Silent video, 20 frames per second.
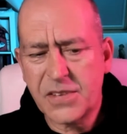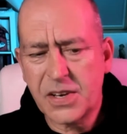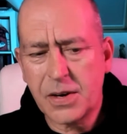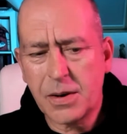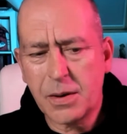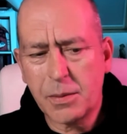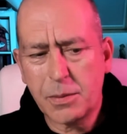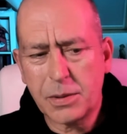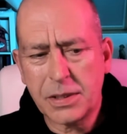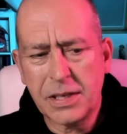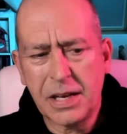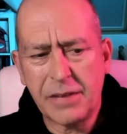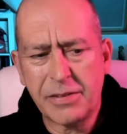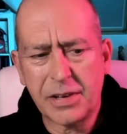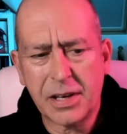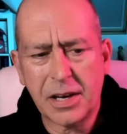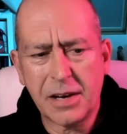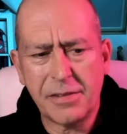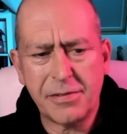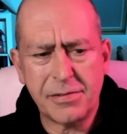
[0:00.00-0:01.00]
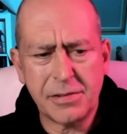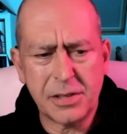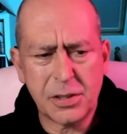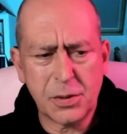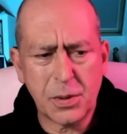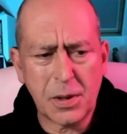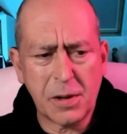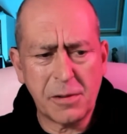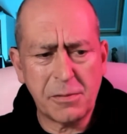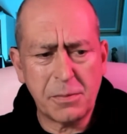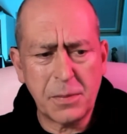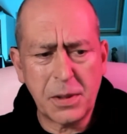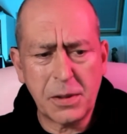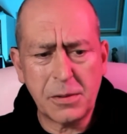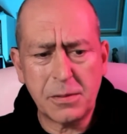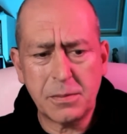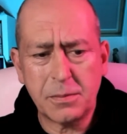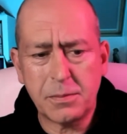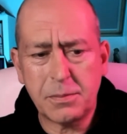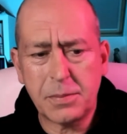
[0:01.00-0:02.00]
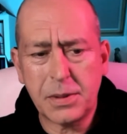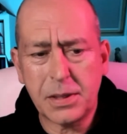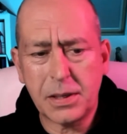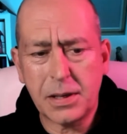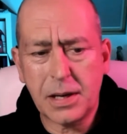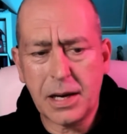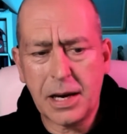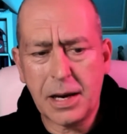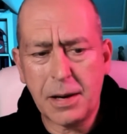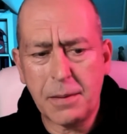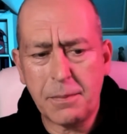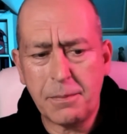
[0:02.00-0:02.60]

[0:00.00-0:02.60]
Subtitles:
so I would never go for a 12mm, but